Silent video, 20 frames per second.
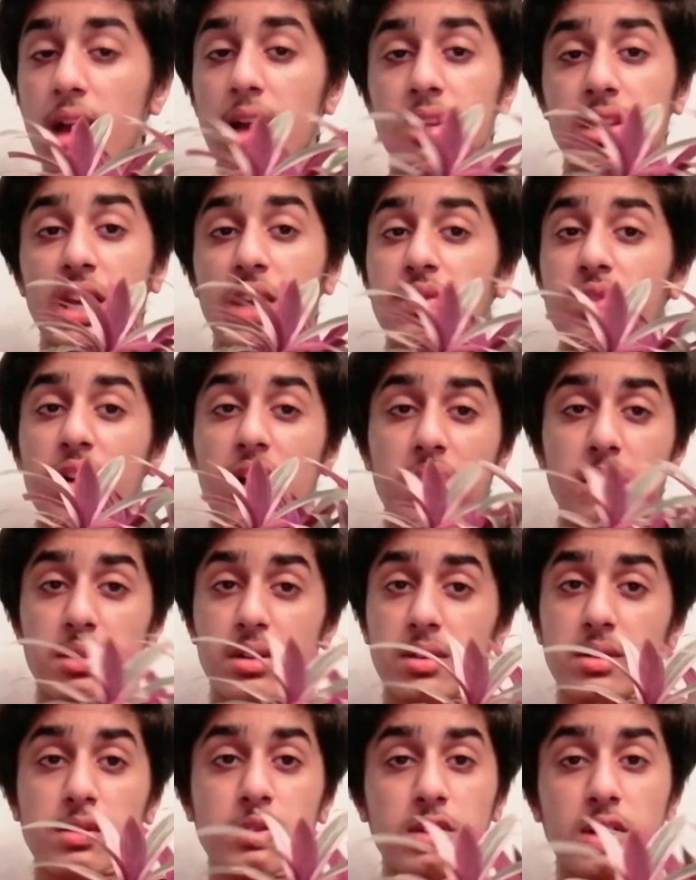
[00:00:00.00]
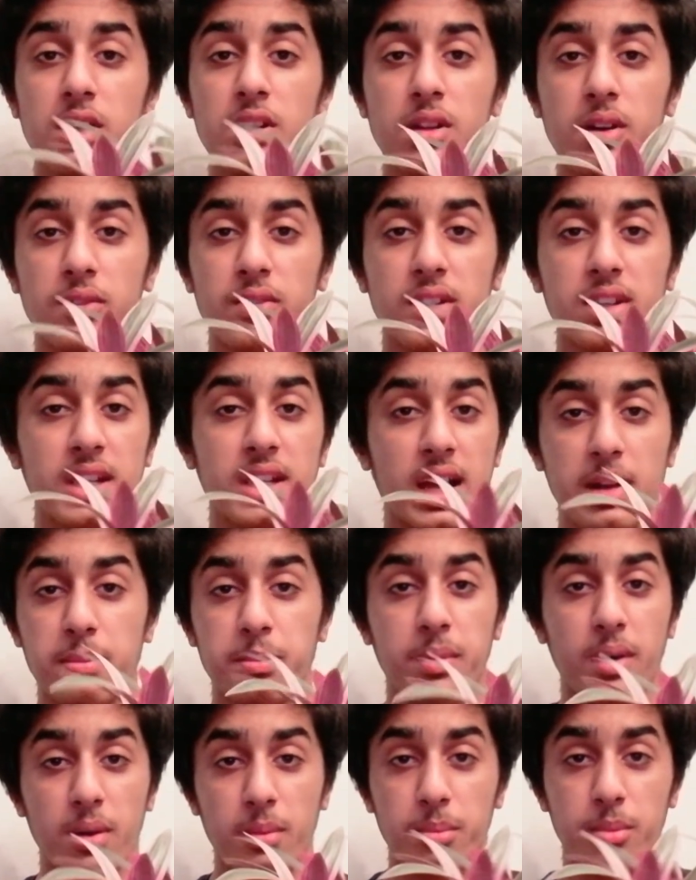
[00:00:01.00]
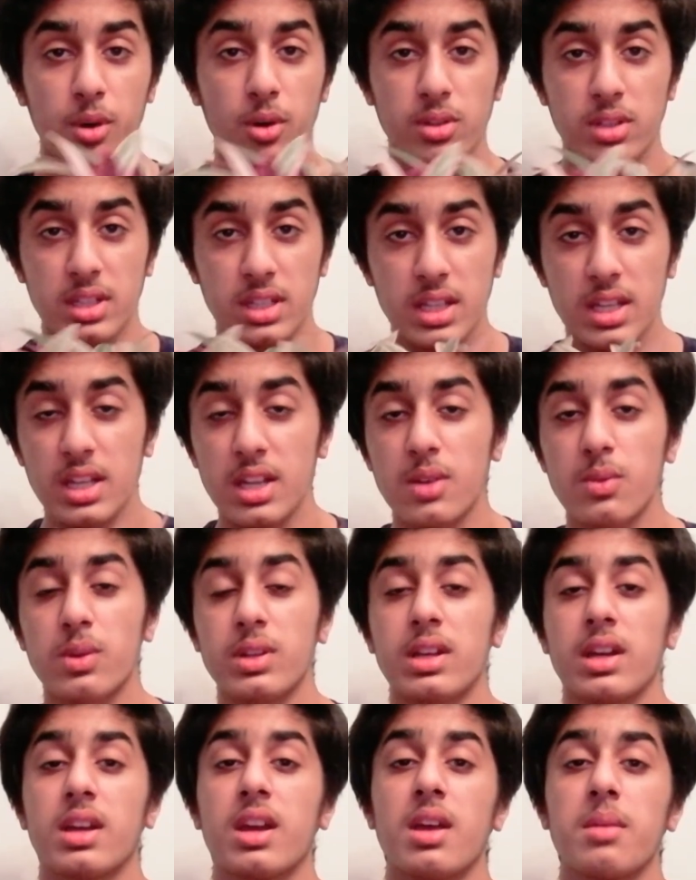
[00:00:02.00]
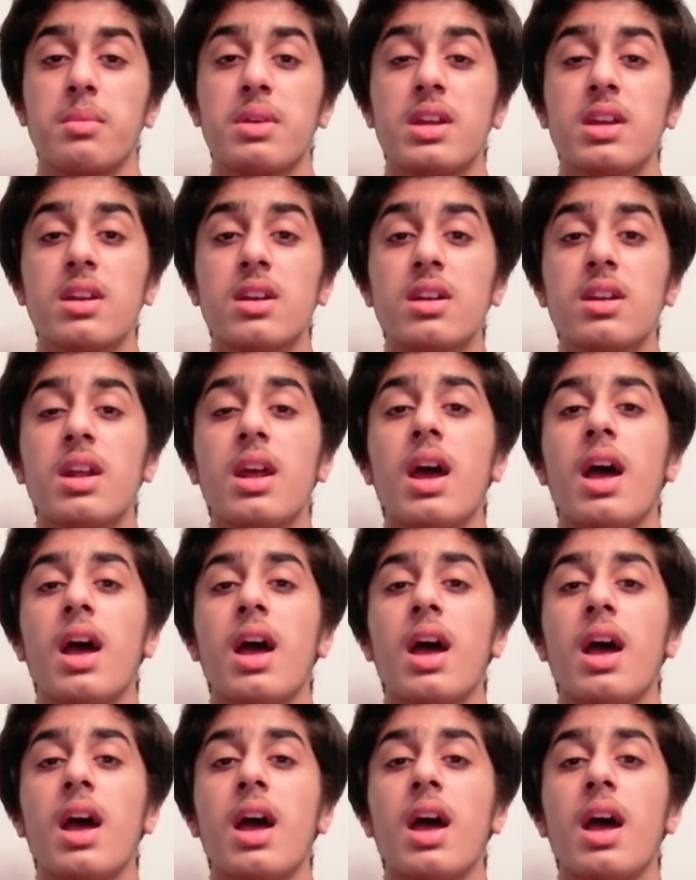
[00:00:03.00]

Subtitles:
Therefore, I really love it and bought it here when I came here.